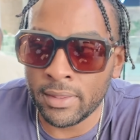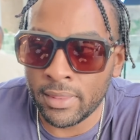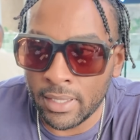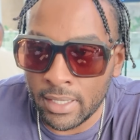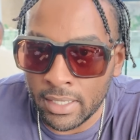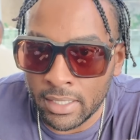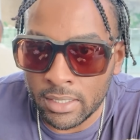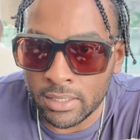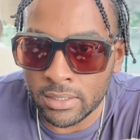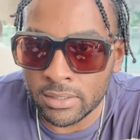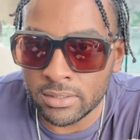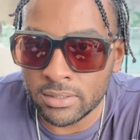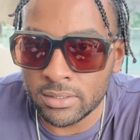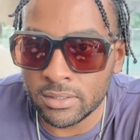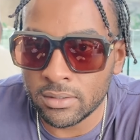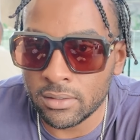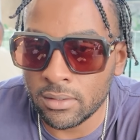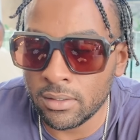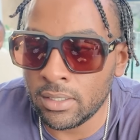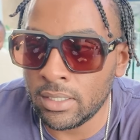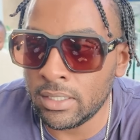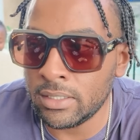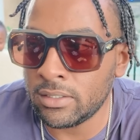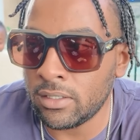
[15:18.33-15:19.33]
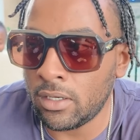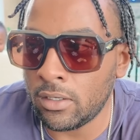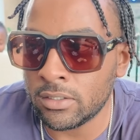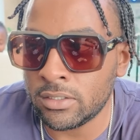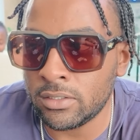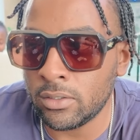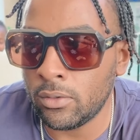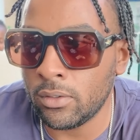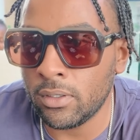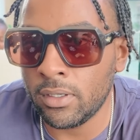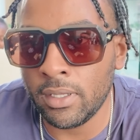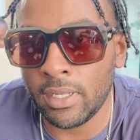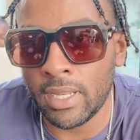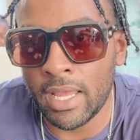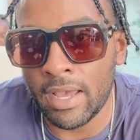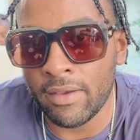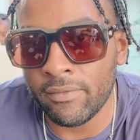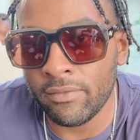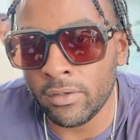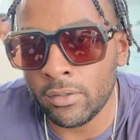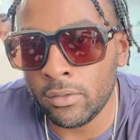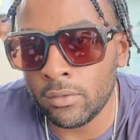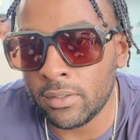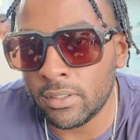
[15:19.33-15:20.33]
things is also a good
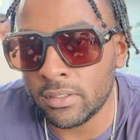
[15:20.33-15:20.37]
avenue.